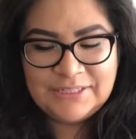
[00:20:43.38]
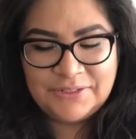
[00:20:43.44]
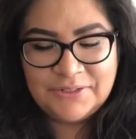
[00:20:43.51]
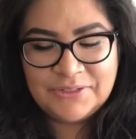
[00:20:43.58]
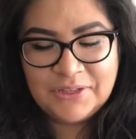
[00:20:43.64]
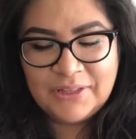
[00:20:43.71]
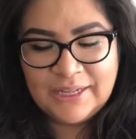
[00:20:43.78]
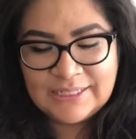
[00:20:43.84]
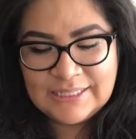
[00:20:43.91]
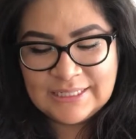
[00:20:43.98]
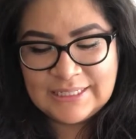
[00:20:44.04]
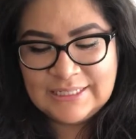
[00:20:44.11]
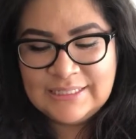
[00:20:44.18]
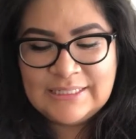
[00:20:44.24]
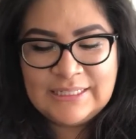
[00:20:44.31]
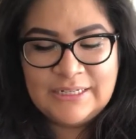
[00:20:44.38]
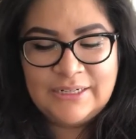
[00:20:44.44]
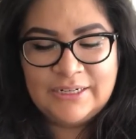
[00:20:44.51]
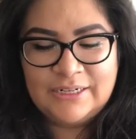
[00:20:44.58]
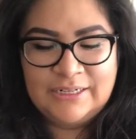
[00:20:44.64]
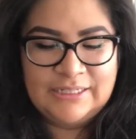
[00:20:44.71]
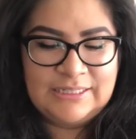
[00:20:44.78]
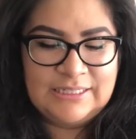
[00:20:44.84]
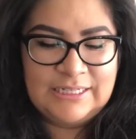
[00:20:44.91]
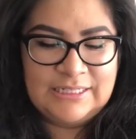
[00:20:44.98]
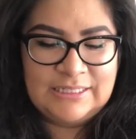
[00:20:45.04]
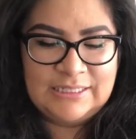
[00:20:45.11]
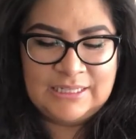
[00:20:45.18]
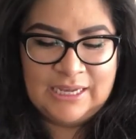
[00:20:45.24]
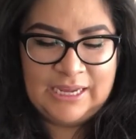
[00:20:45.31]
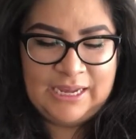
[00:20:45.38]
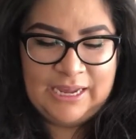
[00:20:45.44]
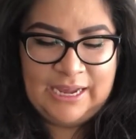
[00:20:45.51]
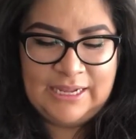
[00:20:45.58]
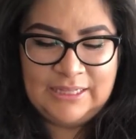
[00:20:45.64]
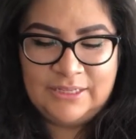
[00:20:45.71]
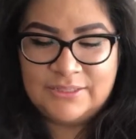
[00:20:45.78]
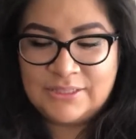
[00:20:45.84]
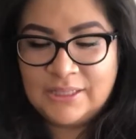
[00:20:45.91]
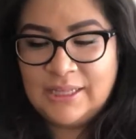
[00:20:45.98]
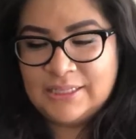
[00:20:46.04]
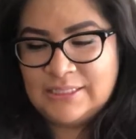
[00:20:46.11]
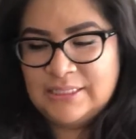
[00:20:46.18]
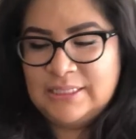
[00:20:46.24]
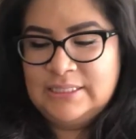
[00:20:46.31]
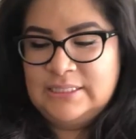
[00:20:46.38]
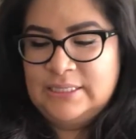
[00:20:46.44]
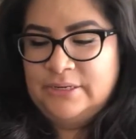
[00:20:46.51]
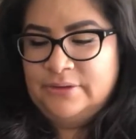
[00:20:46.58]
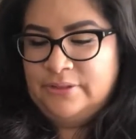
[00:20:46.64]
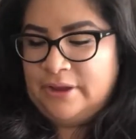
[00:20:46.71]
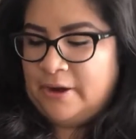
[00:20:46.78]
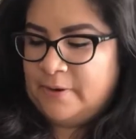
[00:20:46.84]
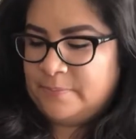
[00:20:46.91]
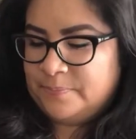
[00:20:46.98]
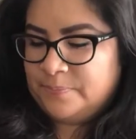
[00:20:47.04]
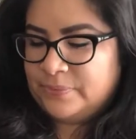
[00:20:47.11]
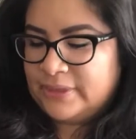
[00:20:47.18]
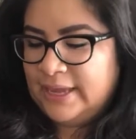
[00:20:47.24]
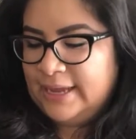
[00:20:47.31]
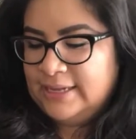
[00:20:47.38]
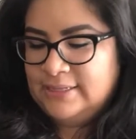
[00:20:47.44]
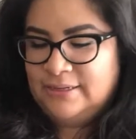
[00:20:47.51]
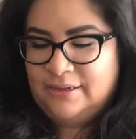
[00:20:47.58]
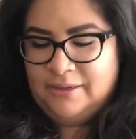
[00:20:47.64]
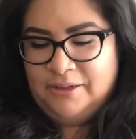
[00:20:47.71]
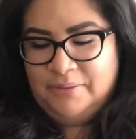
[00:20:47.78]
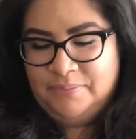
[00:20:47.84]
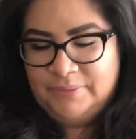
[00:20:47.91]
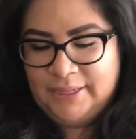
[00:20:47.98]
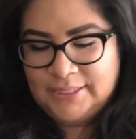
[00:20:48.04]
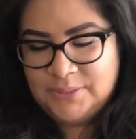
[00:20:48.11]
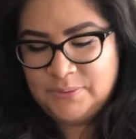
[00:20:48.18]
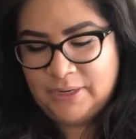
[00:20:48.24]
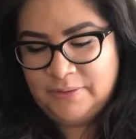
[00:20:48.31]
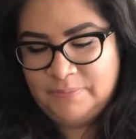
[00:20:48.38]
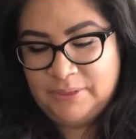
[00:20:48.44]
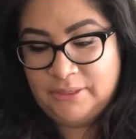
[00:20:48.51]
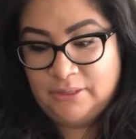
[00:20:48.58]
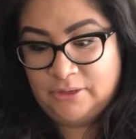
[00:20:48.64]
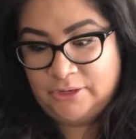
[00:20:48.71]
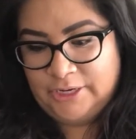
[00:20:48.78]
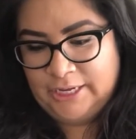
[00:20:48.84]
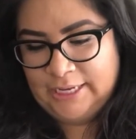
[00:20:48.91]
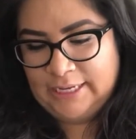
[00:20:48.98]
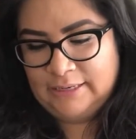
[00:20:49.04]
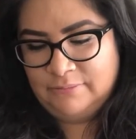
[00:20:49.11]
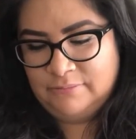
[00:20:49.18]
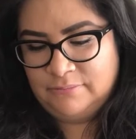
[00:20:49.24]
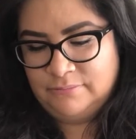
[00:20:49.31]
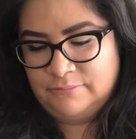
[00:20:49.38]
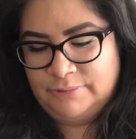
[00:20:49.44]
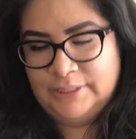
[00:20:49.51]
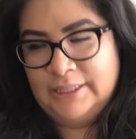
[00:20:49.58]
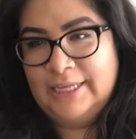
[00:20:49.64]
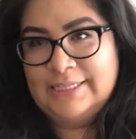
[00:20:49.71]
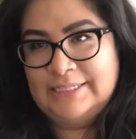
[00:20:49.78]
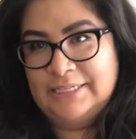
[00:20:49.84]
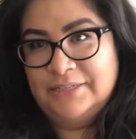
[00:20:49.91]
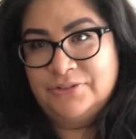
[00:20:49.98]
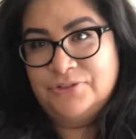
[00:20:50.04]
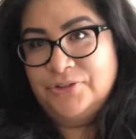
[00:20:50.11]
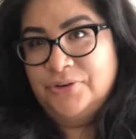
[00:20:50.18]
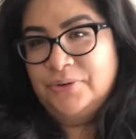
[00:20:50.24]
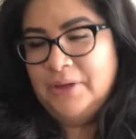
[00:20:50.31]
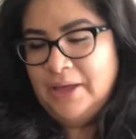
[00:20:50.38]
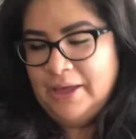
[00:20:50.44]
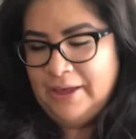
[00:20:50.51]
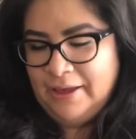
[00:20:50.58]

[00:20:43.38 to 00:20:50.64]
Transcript: so there's a lot to consider. It's, it's, it, there's a lot to consider there. And um, that's what I've been learning and realizing. So,